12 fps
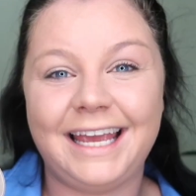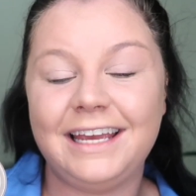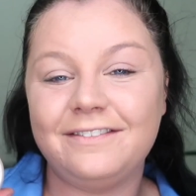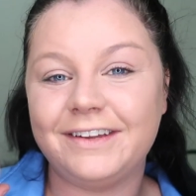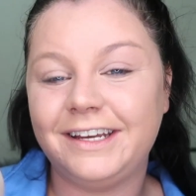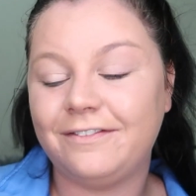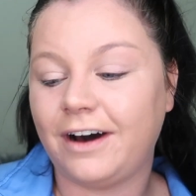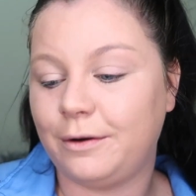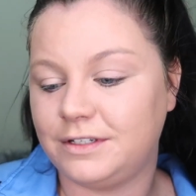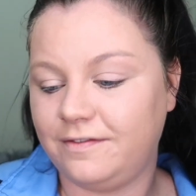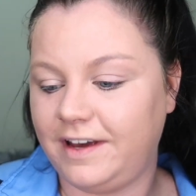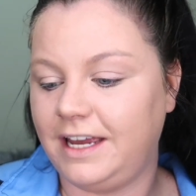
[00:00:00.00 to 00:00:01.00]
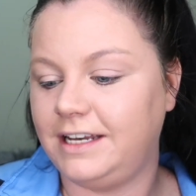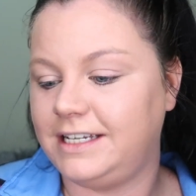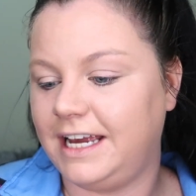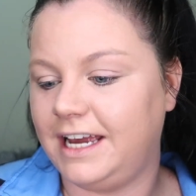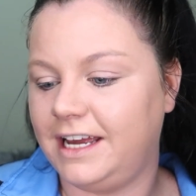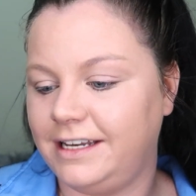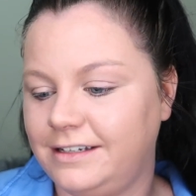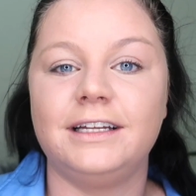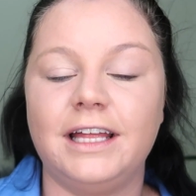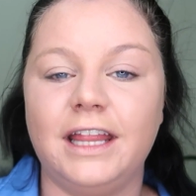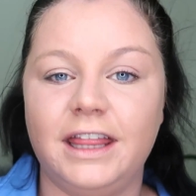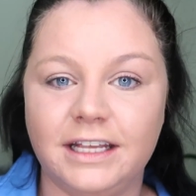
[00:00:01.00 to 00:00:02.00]
Even if I was fake tan,
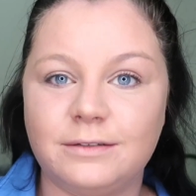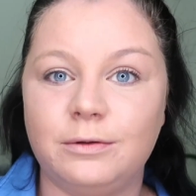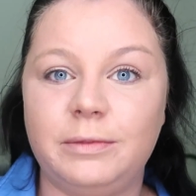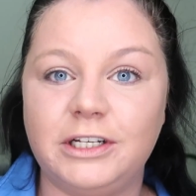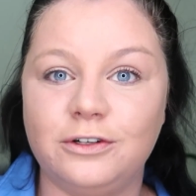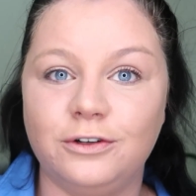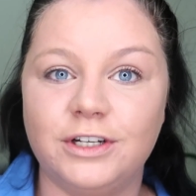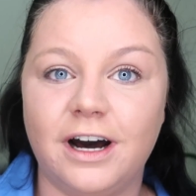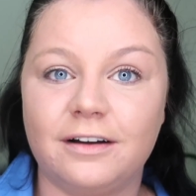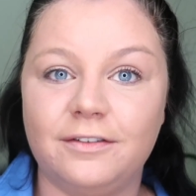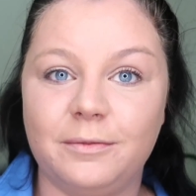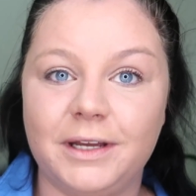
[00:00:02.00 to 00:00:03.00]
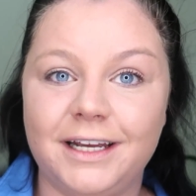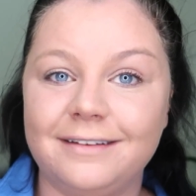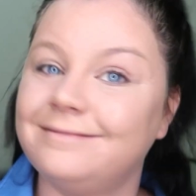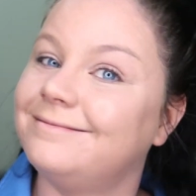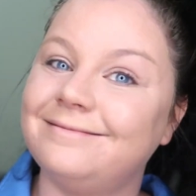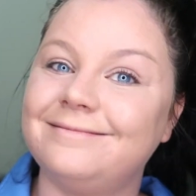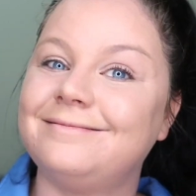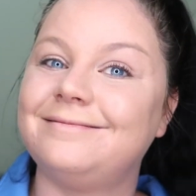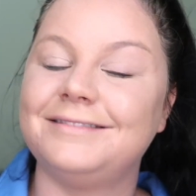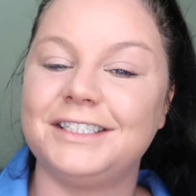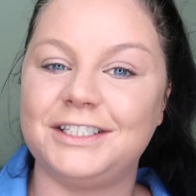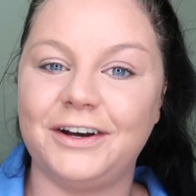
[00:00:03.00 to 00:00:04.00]
this would be too dark for me.
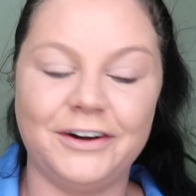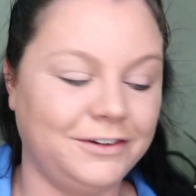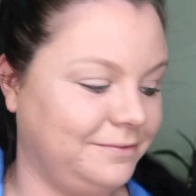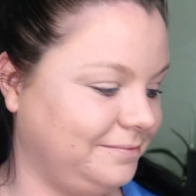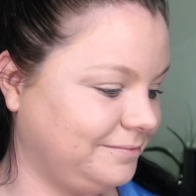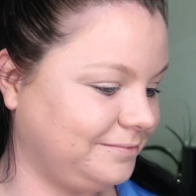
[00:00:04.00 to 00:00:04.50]
So